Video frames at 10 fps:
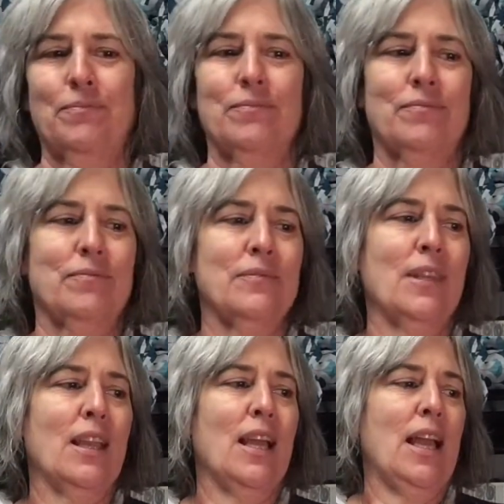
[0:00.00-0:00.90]

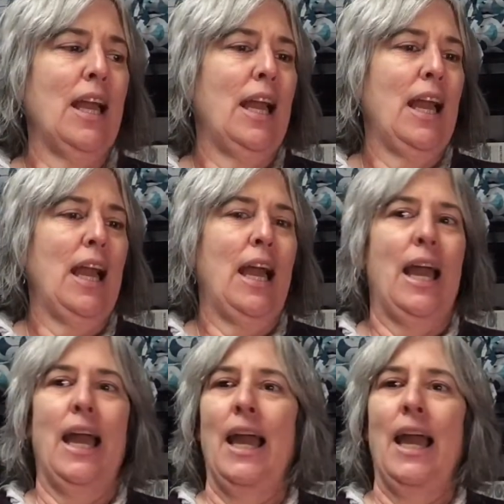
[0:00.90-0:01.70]
Nothing is said.